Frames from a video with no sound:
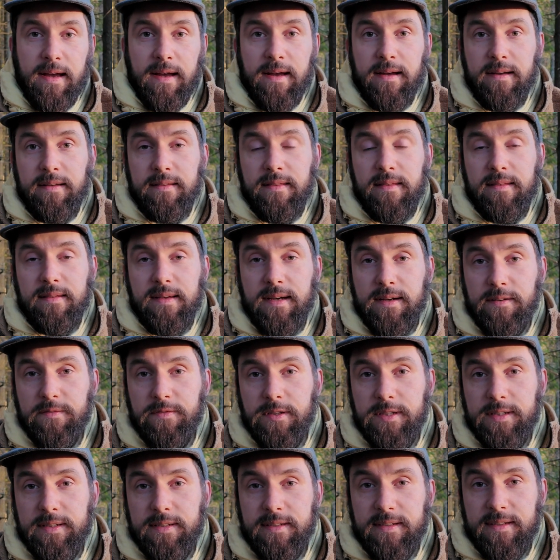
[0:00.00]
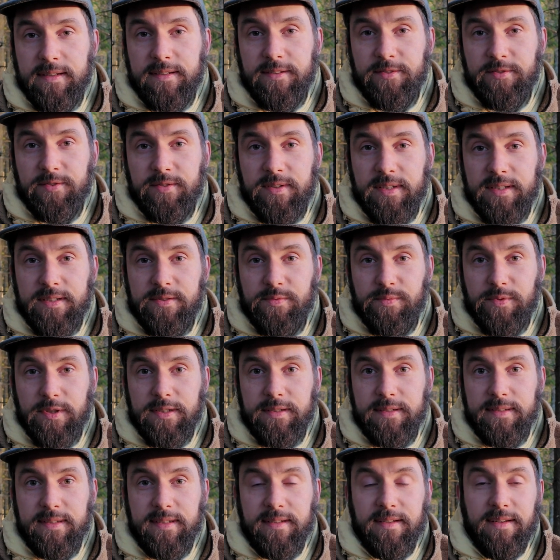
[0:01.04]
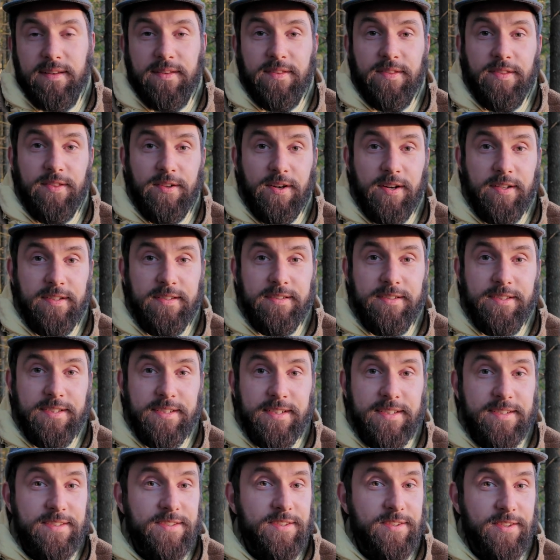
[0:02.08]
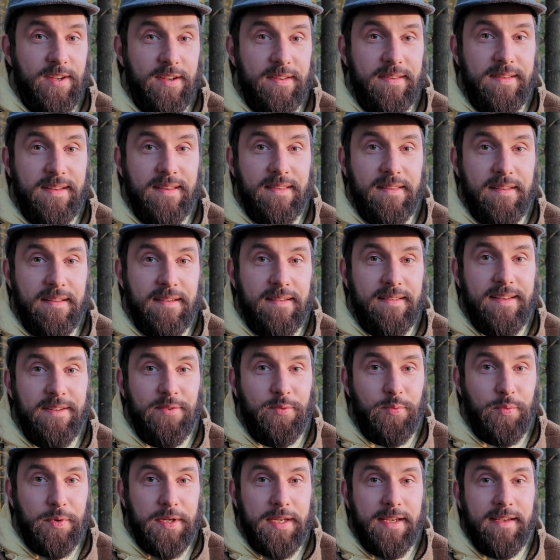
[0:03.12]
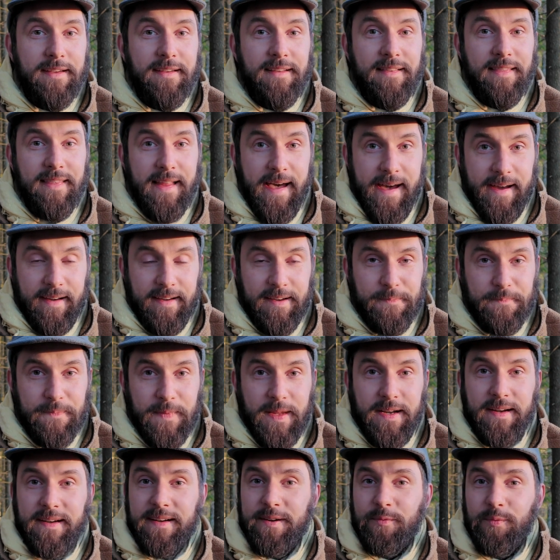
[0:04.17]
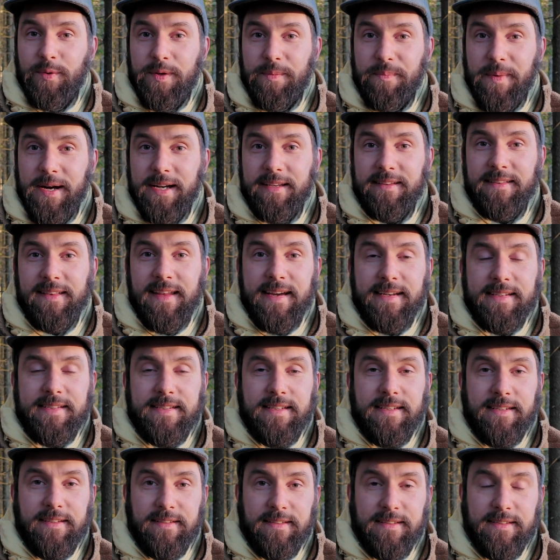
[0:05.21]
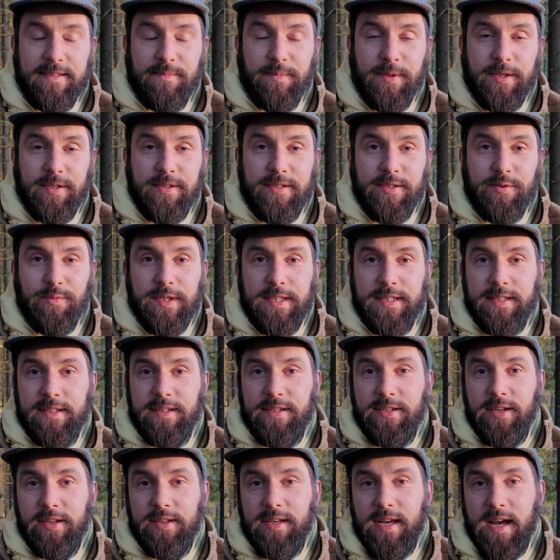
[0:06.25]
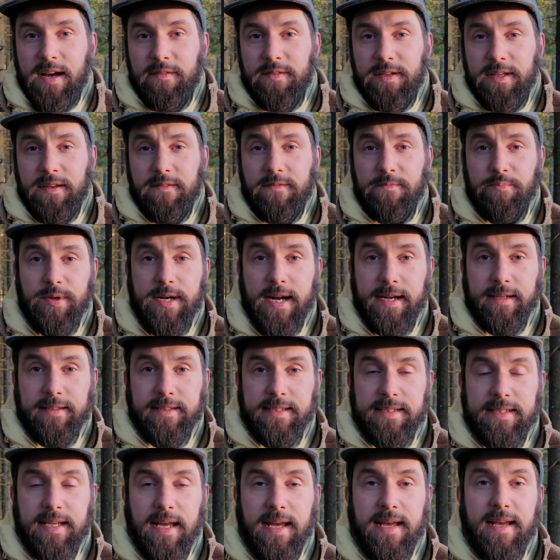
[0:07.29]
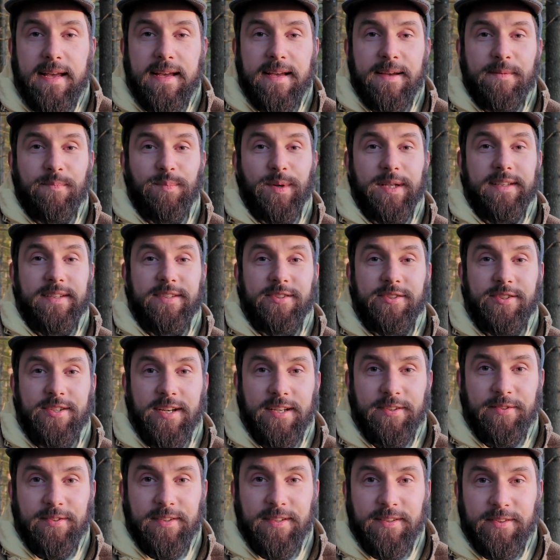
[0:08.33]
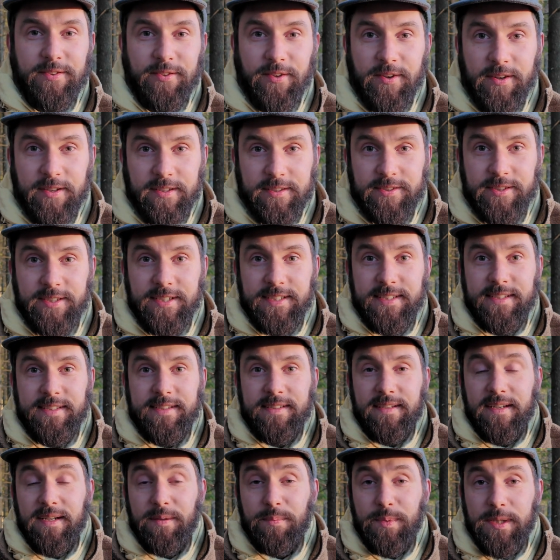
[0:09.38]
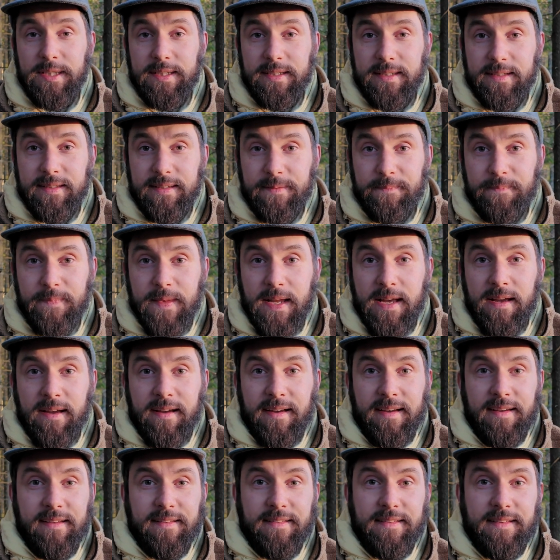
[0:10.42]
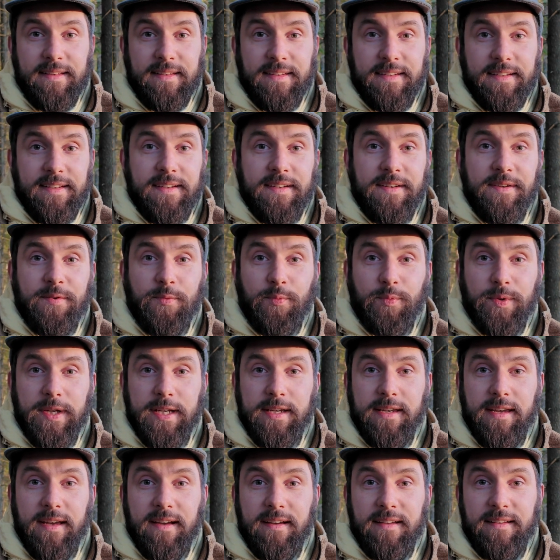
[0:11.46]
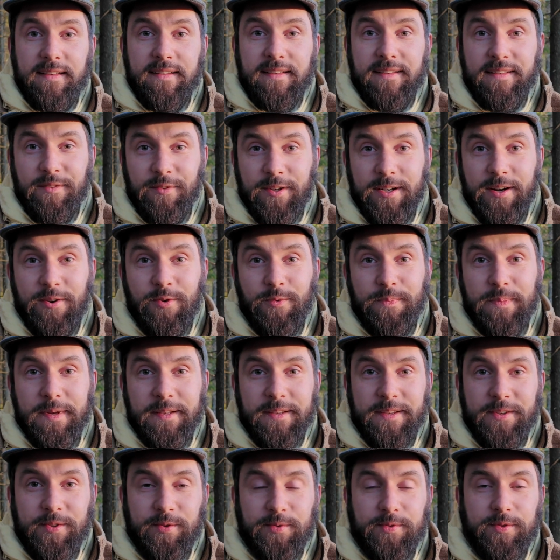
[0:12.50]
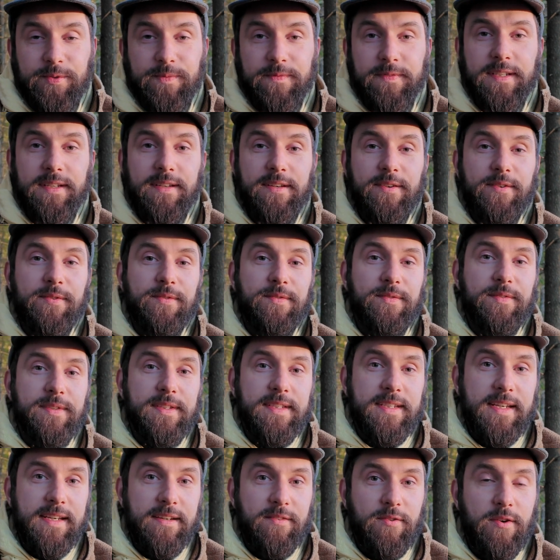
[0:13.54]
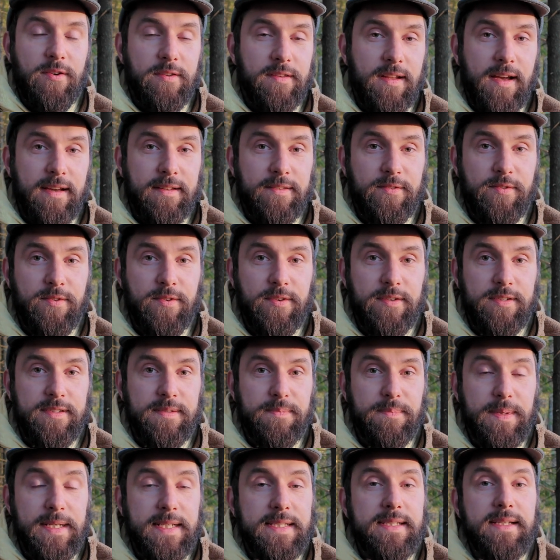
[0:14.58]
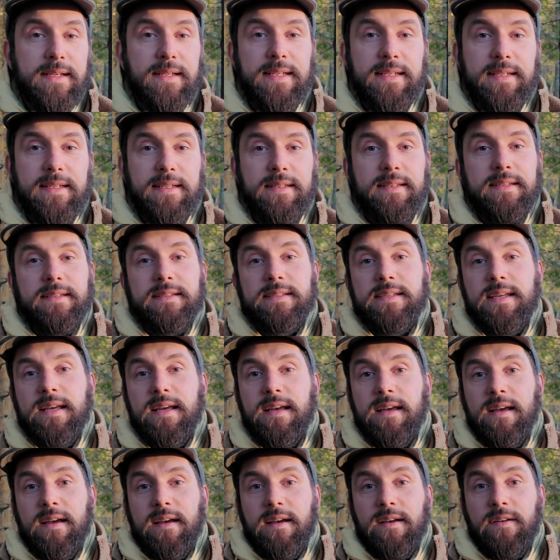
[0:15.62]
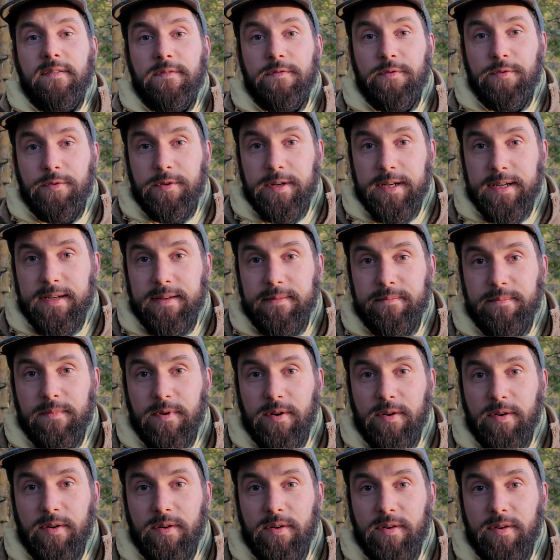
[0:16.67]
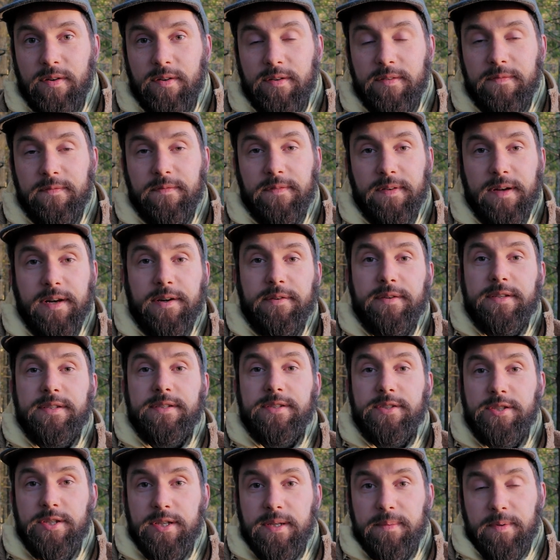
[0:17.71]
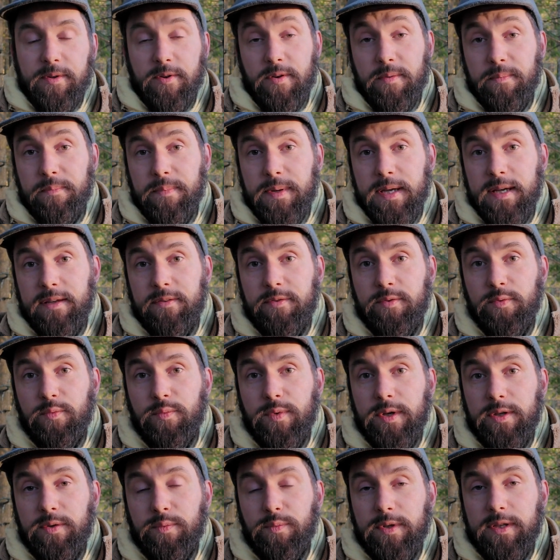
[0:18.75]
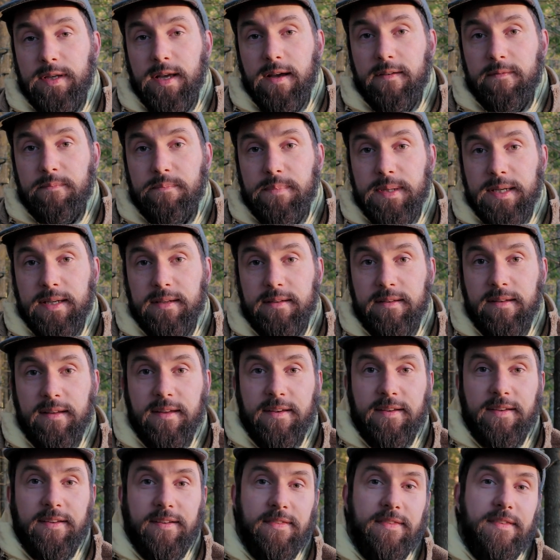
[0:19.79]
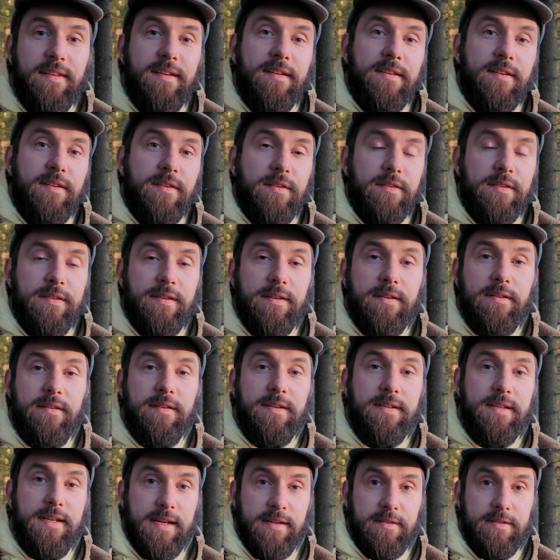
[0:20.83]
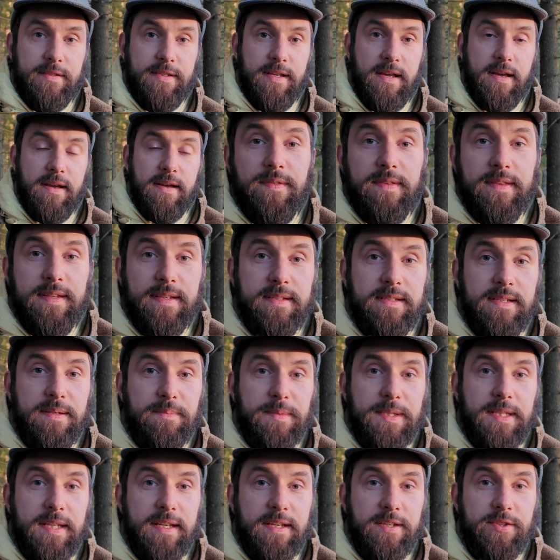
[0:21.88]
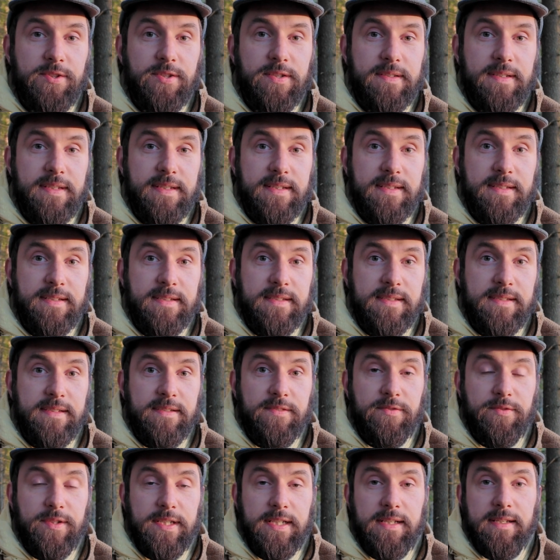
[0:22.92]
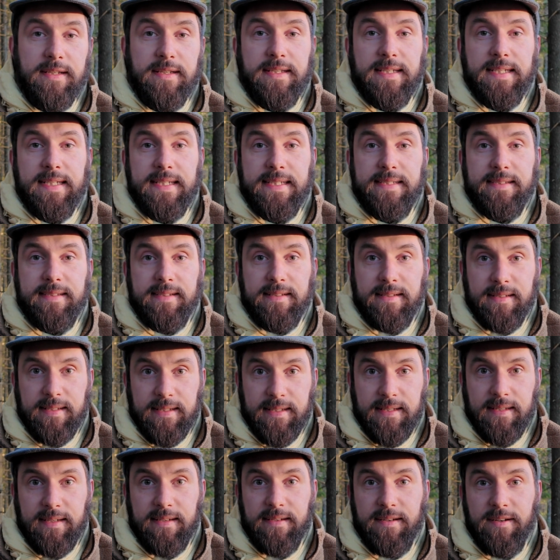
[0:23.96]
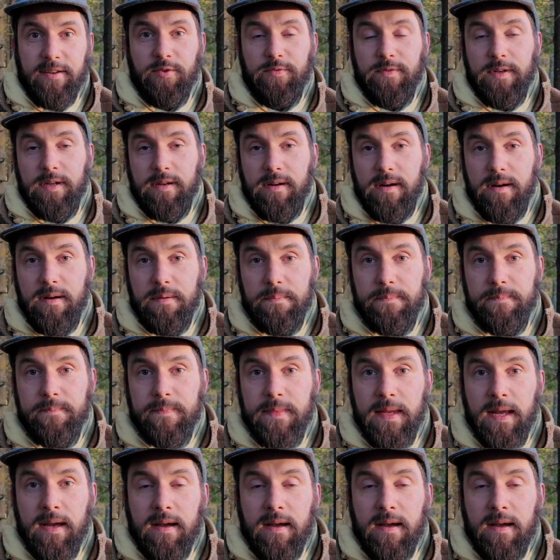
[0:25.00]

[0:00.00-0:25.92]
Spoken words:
And thankfully, in today's world, knowledge is not the thing that we lack. We might lack skills because we did not have enough practice, but in general, knowledge is abundant. And we can open a YouTube video, take online course. Basically, it is free or very cheap compared to what would have been in the earlier years. This limitation is really easily overcome.